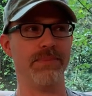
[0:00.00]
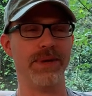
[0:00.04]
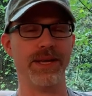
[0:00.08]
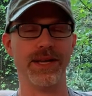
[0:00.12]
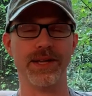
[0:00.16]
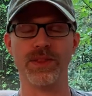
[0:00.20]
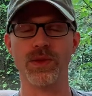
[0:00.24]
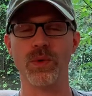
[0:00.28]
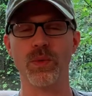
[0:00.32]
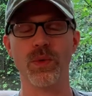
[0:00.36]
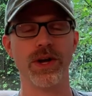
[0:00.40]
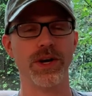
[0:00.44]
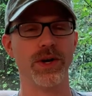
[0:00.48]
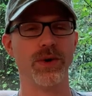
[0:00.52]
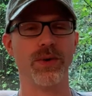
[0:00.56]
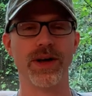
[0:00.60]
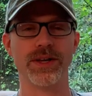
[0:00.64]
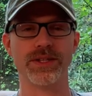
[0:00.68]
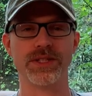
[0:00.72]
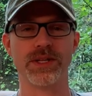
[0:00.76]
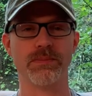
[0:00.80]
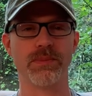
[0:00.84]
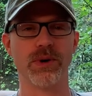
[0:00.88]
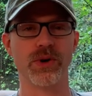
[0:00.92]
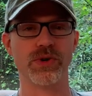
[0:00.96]
being the one who
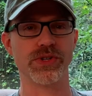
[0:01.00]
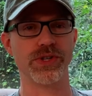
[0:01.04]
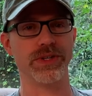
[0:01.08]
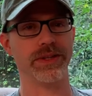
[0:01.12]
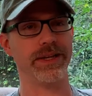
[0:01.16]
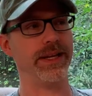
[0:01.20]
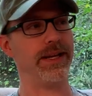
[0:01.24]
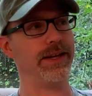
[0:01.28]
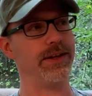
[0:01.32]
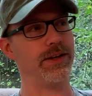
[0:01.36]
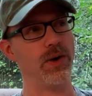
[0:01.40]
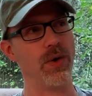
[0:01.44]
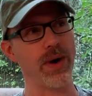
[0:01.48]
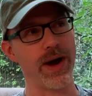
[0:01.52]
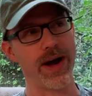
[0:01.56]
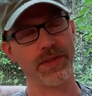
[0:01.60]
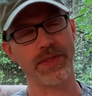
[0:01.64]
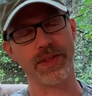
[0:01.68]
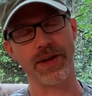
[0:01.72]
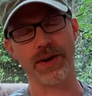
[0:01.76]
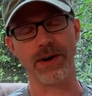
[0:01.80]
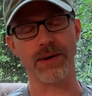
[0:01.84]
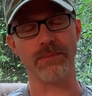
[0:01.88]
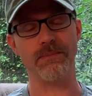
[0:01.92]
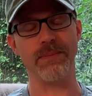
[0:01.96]
has to personally go
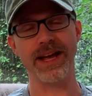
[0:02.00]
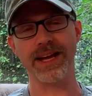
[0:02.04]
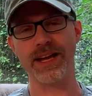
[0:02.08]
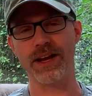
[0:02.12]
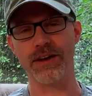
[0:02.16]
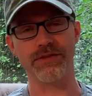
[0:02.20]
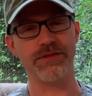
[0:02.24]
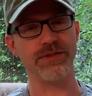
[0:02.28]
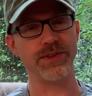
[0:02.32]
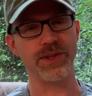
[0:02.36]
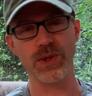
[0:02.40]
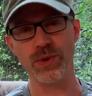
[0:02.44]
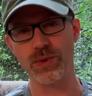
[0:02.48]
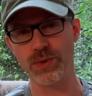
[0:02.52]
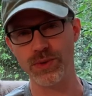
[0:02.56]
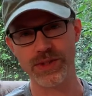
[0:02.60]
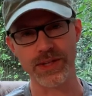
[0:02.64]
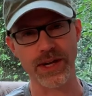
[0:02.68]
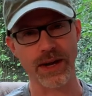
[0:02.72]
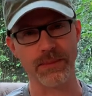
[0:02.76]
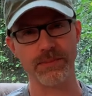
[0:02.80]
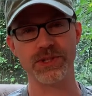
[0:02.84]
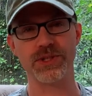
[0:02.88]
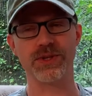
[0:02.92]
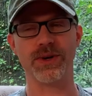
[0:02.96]
out there and make a few
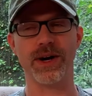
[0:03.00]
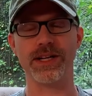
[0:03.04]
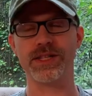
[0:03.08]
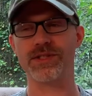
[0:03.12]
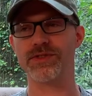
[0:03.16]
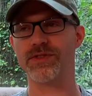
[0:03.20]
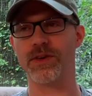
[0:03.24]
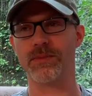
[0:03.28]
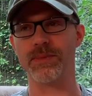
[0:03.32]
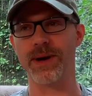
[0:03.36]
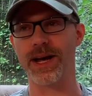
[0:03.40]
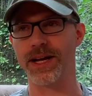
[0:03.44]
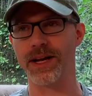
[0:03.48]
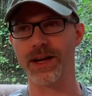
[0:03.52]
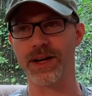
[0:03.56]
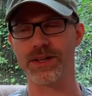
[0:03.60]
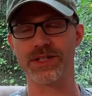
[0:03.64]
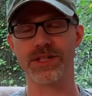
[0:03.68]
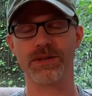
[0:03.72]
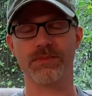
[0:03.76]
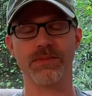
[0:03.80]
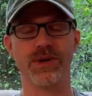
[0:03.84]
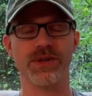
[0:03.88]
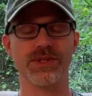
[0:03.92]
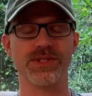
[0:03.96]
substrates for my
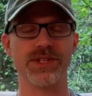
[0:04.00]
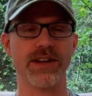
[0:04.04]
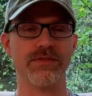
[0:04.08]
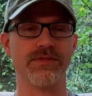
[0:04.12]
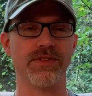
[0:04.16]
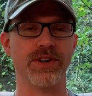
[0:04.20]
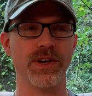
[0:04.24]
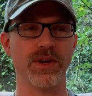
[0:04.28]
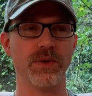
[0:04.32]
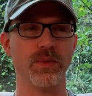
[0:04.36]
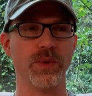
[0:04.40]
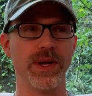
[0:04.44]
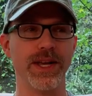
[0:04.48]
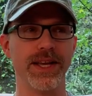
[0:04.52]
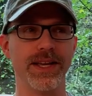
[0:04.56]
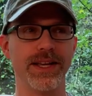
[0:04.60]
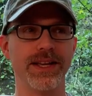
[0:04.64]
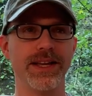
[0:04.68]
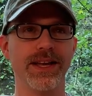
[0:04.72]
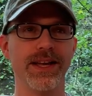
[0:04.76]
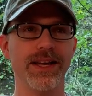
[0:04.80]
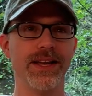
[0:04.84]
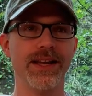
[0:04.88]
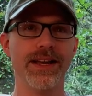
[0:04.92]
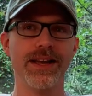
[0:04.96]
customers every
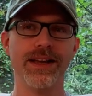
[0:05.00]
week.